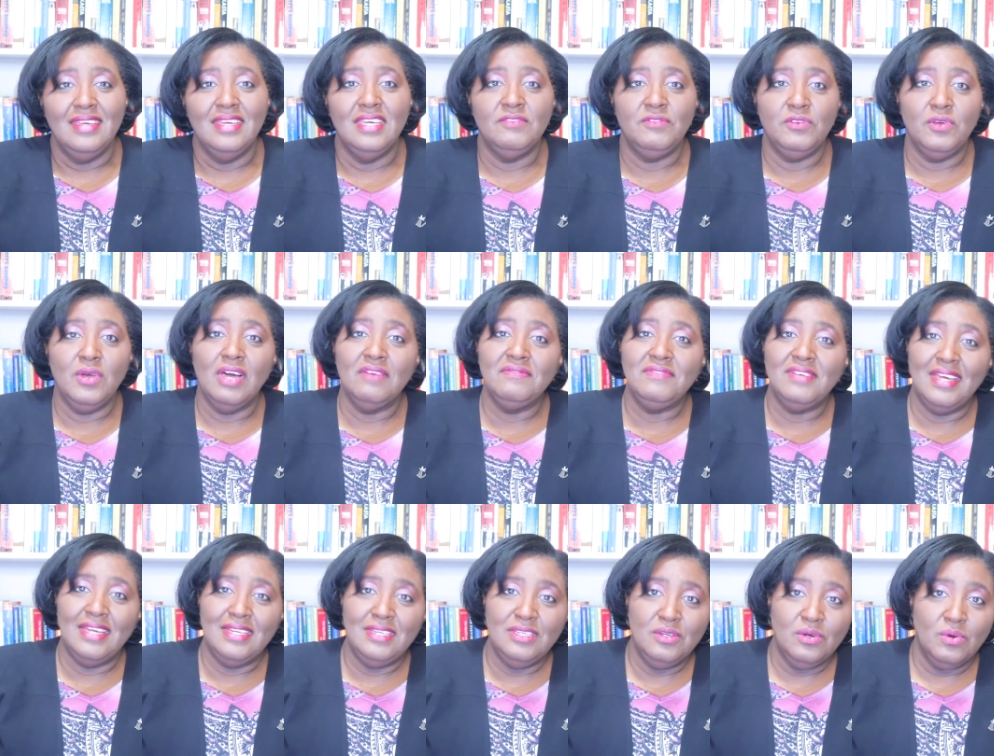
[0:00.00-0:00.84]
If you have
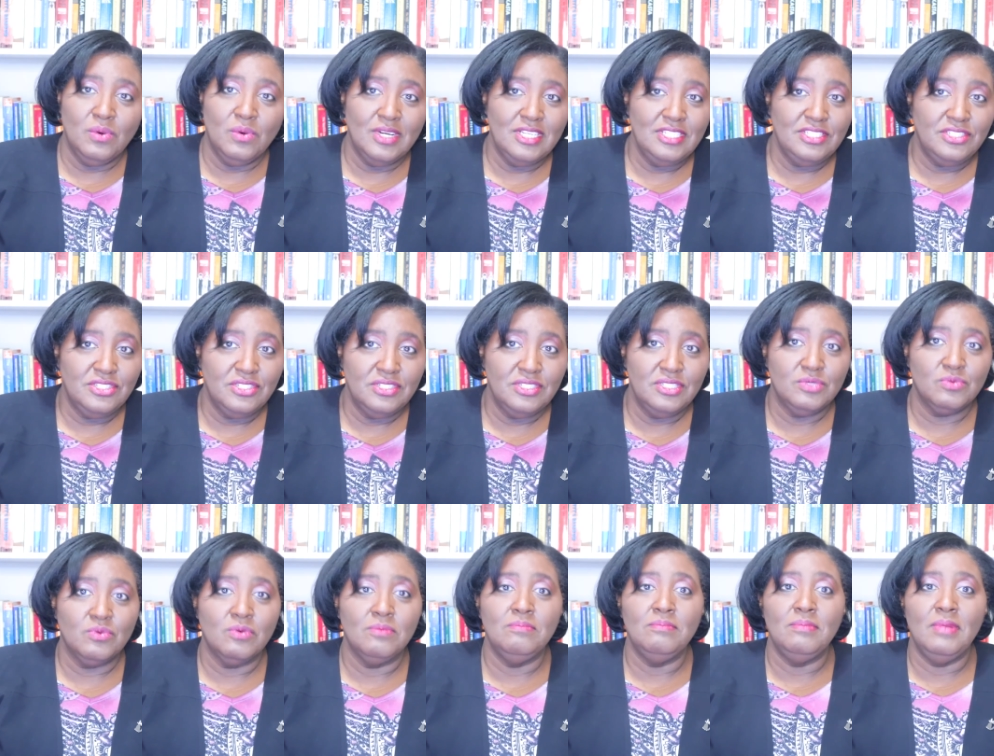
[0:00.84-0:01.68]
any questions,
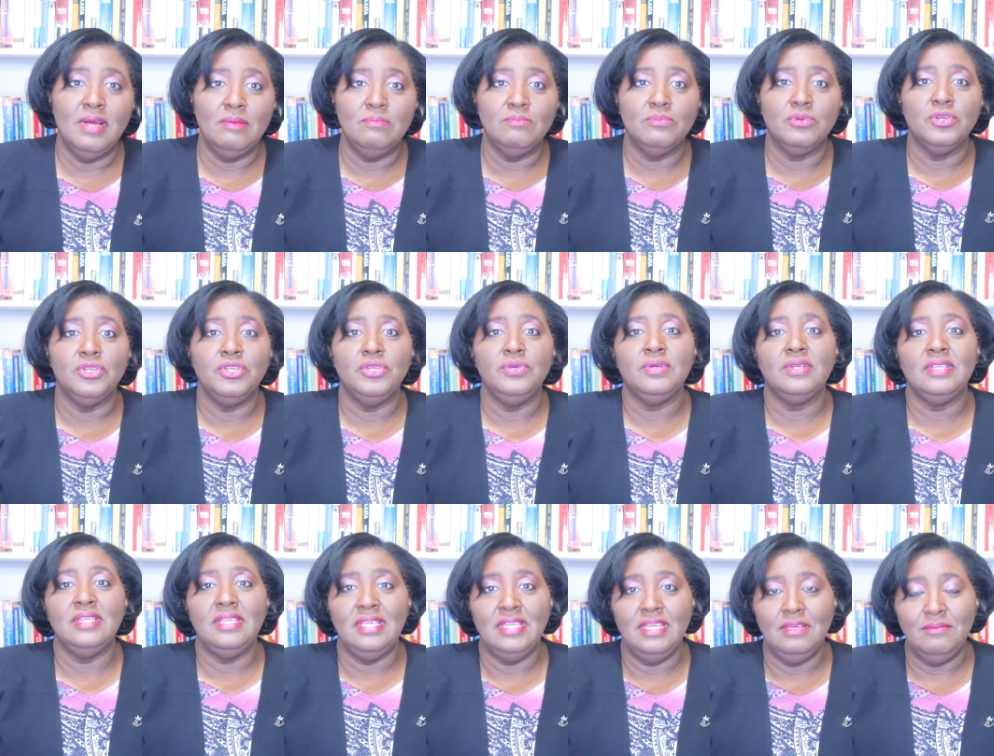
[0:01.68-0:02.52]
remember you
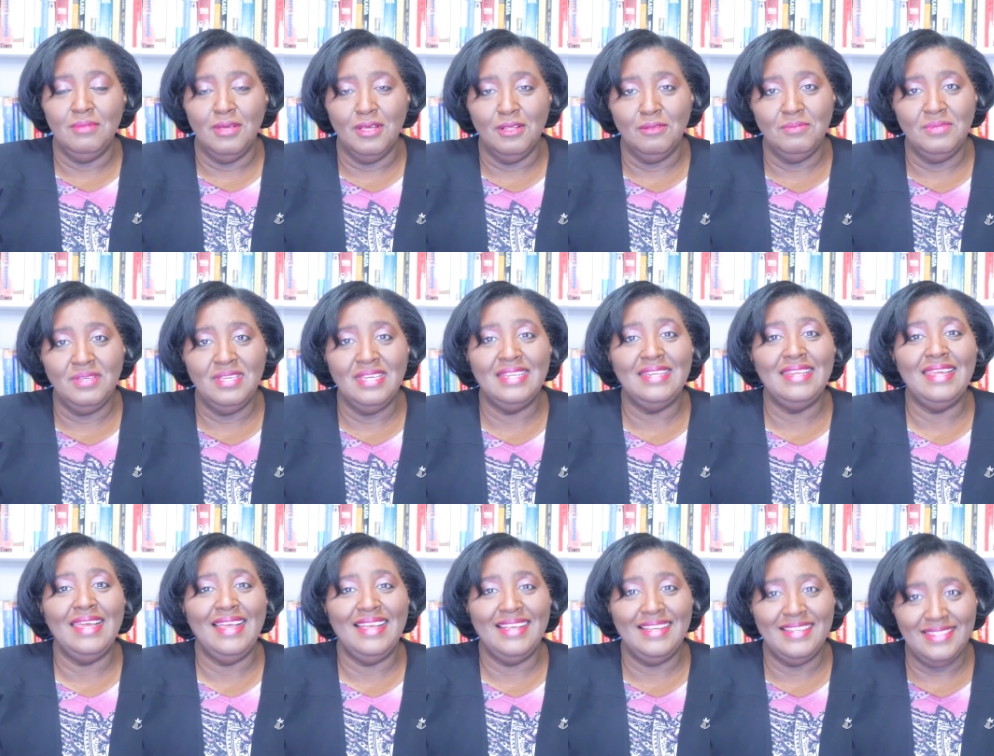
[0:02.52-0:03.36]
can email me at
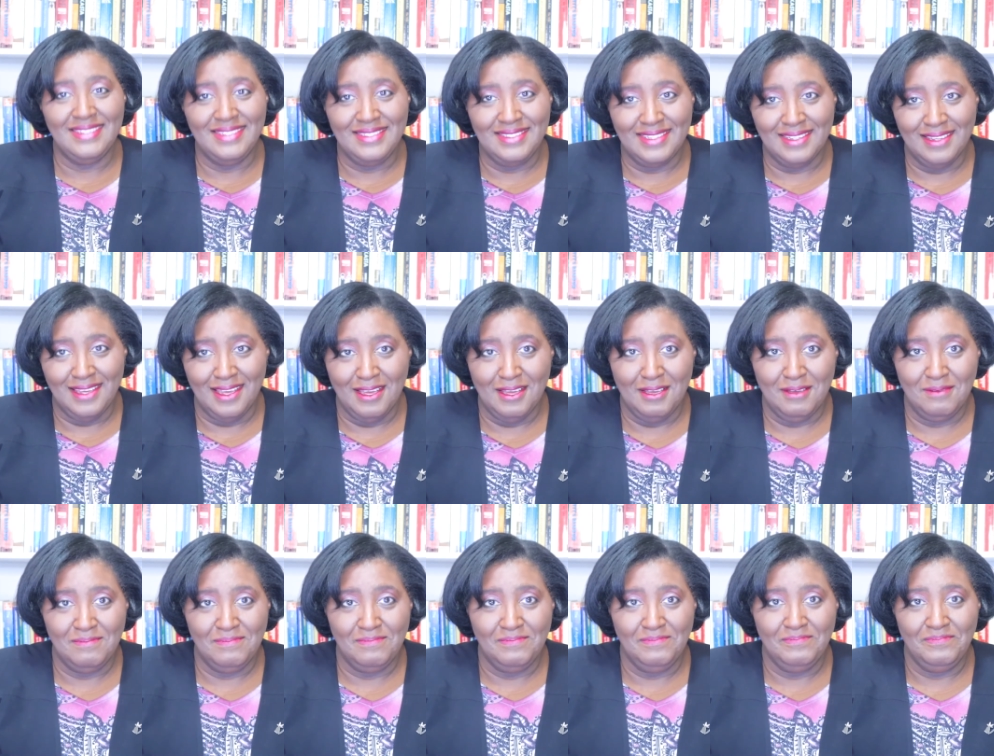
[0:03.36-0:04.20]
any
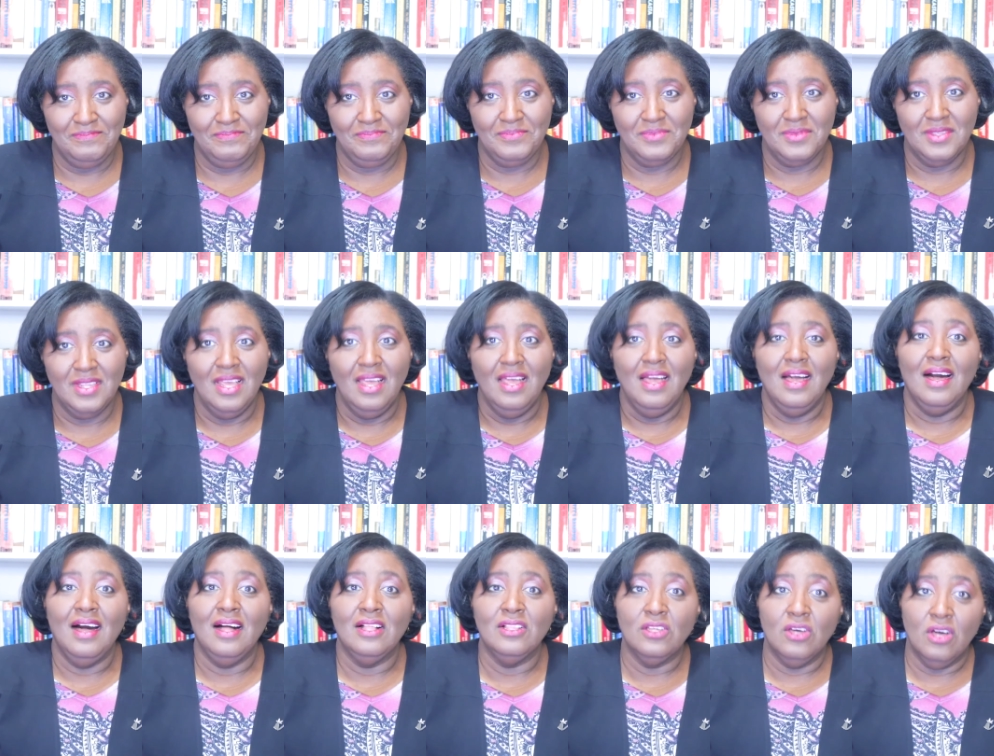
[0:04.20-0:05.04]
time.
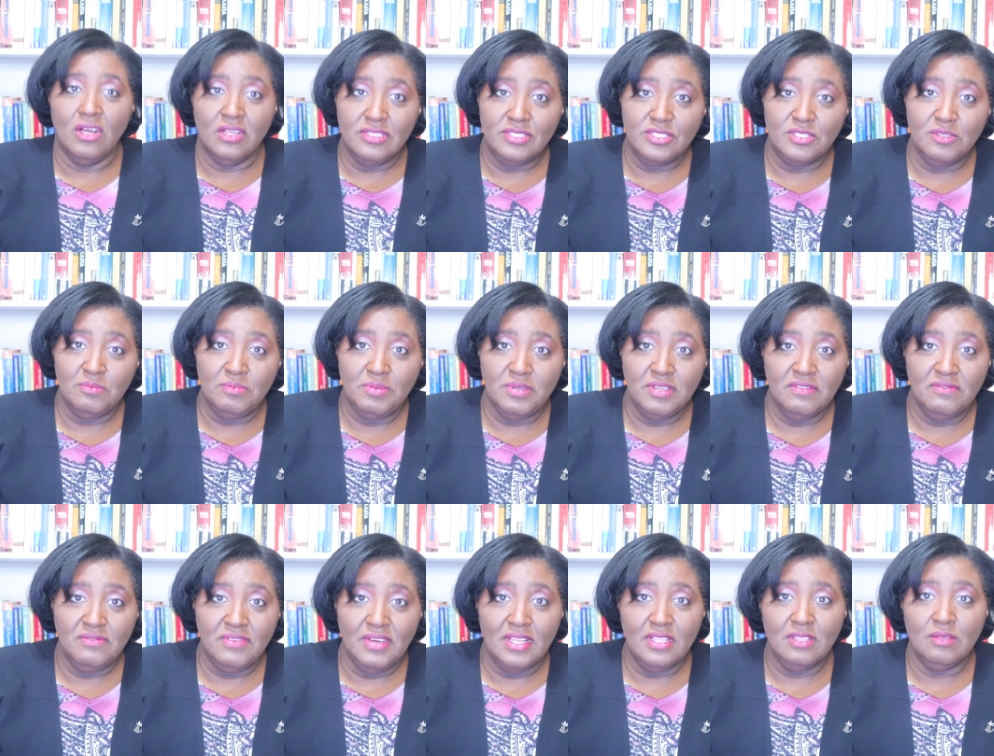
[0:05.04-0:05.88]
I'll also be
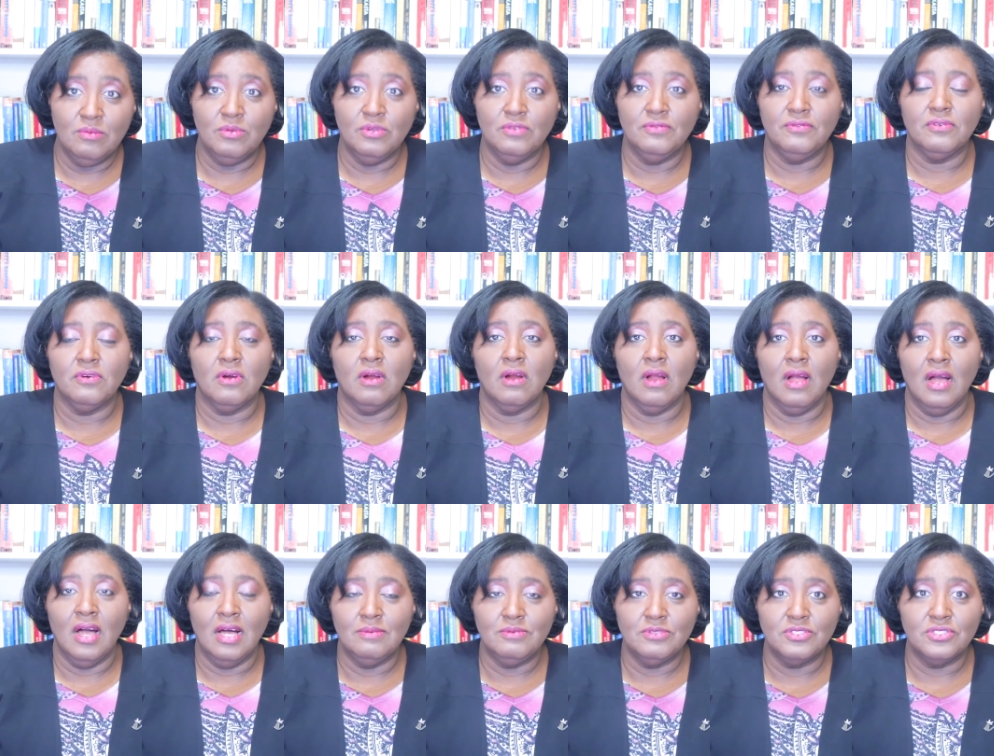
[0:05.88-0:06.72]
available for our
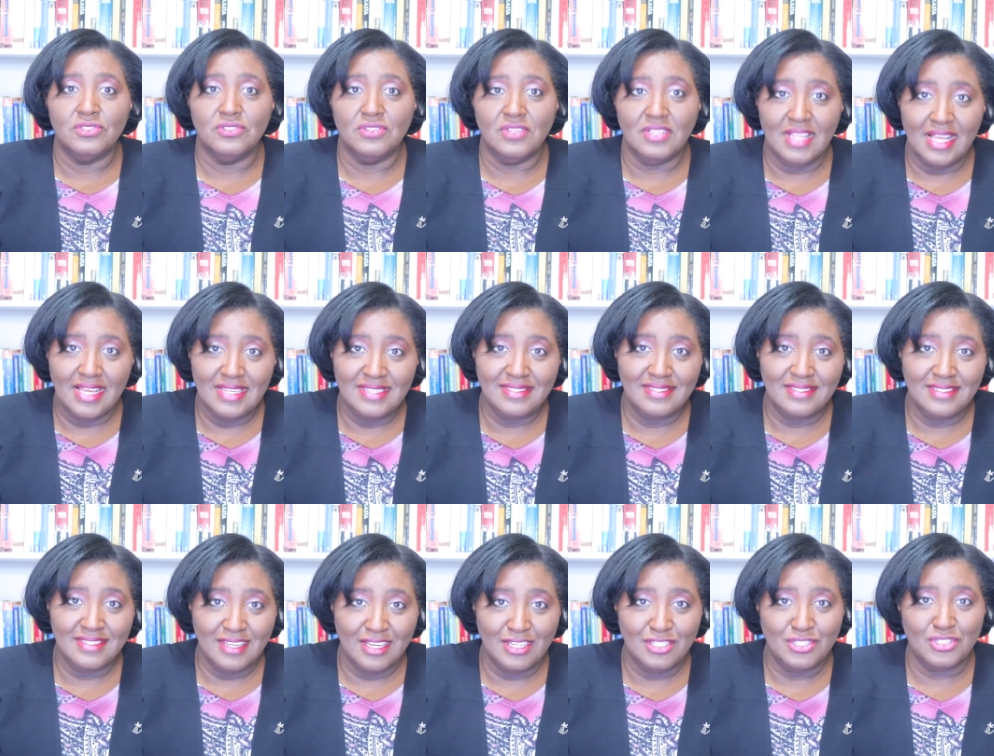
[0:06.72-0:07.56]
optional class
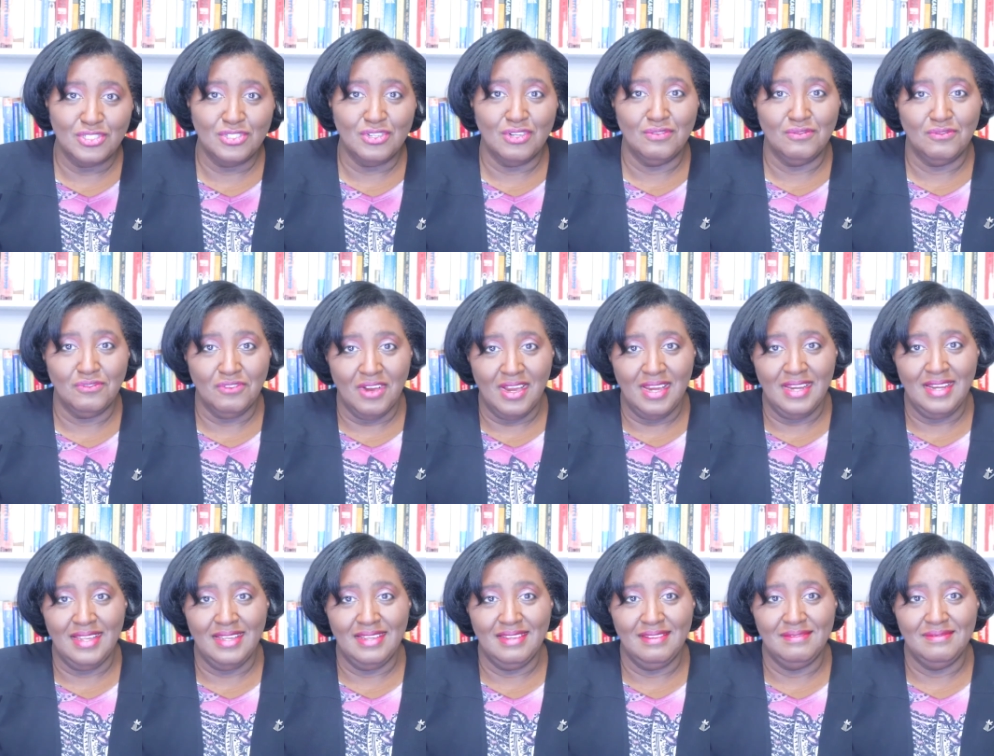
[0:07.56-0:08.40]
discussion on
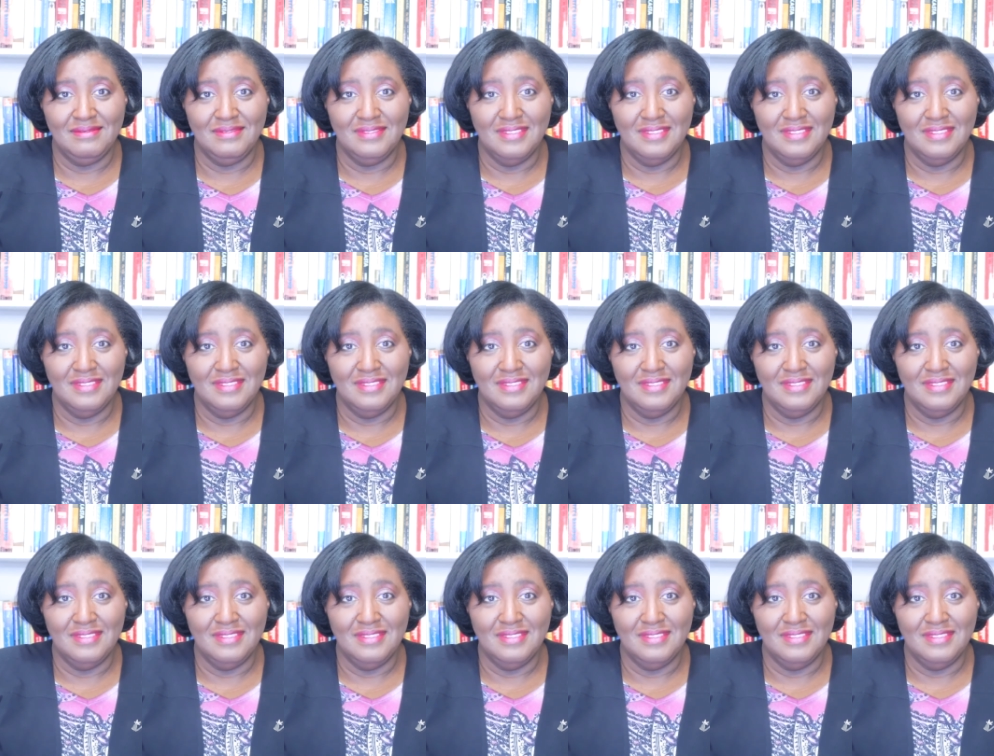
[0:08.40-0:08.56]
Friday.